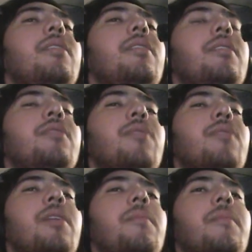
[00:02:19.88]
this
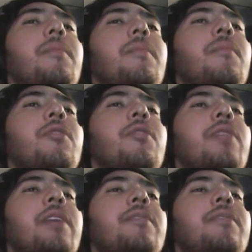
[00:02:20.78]
wave
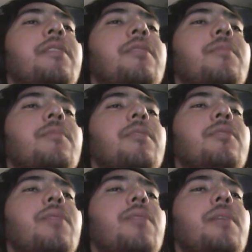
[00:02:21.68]
modulates
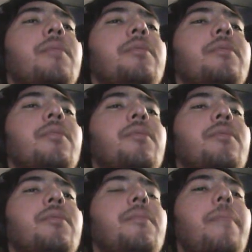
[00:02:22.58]
this wave,
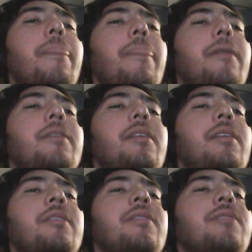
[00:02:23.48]
so
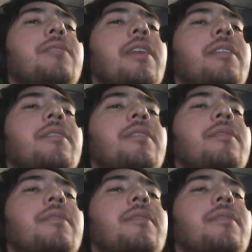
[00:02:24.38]
it sounds like this.